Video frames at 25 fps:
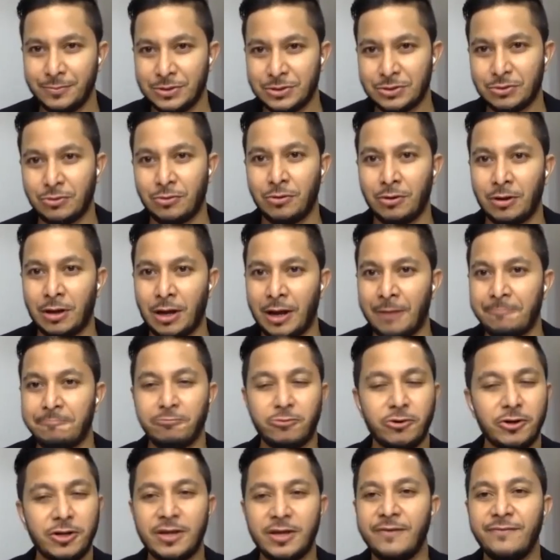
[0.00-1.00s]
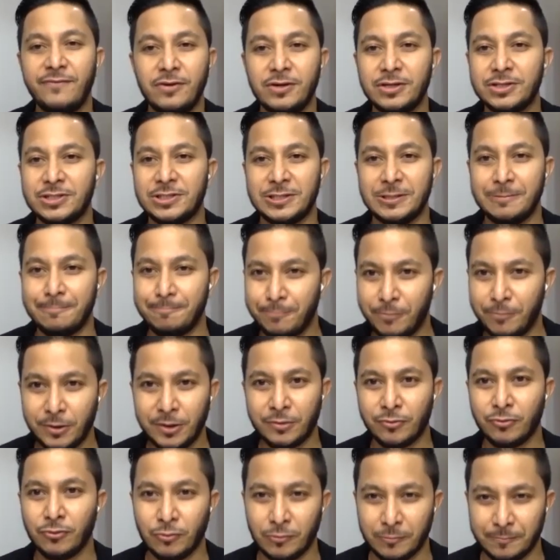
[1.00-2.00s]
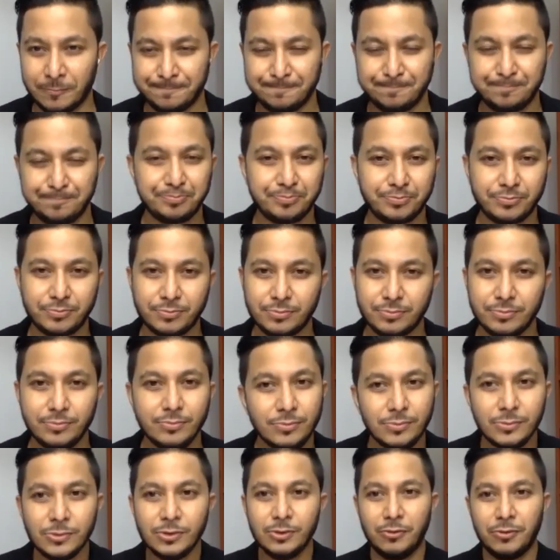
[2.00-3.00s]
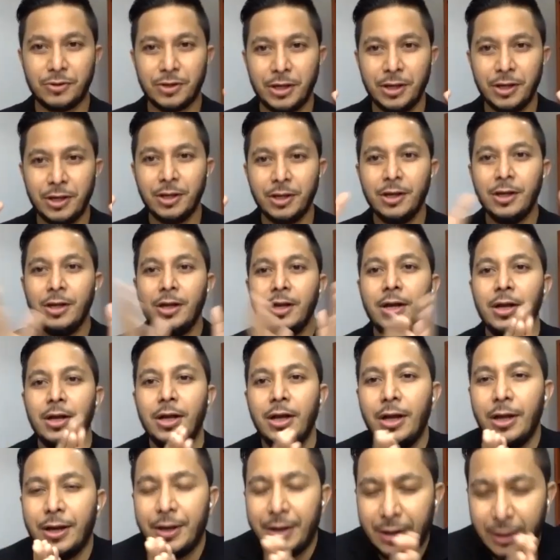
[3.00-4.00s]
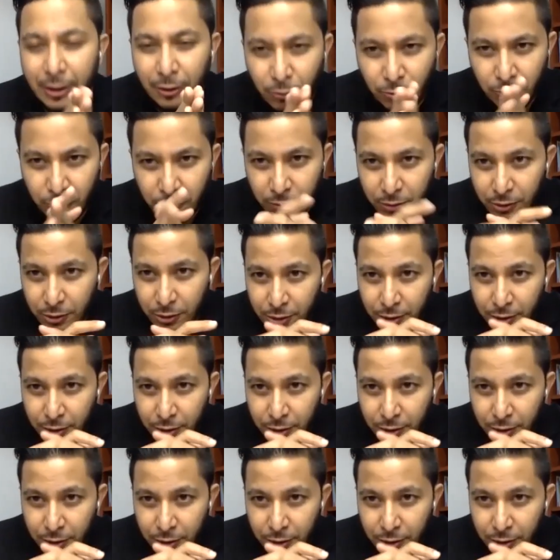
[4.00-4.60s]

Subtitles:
So I'm going to give you a simple rule. Okay. Now,